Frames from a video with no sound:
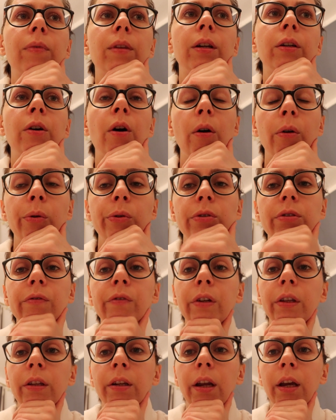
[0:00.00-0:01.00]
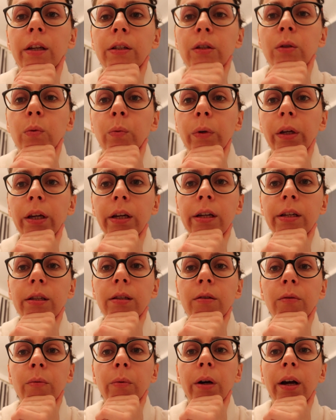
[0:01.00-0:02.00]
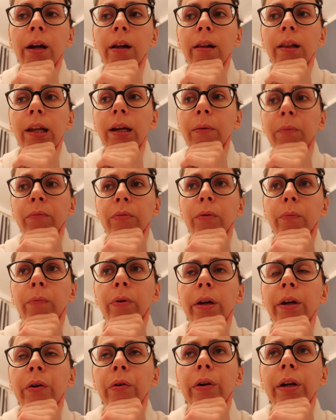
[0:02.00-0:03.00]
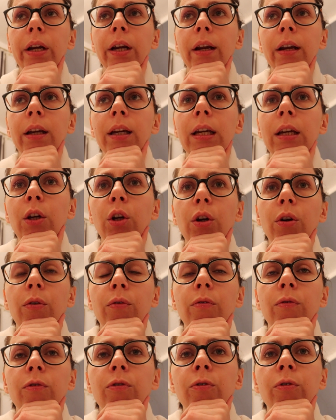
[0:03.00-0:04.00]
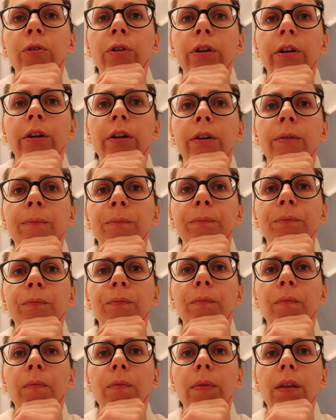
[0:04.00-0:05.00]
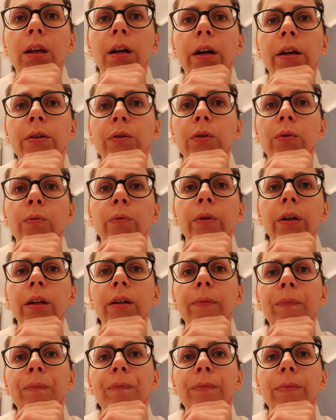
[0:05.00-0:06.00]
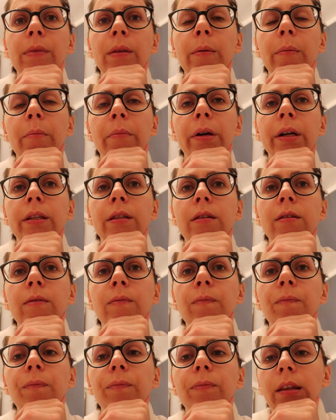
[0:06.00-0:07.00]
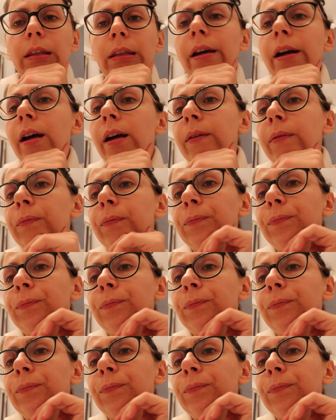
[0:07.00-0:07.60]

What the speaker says: goals for the next weeks while I'm preparing for Karlsruhe. But yeah,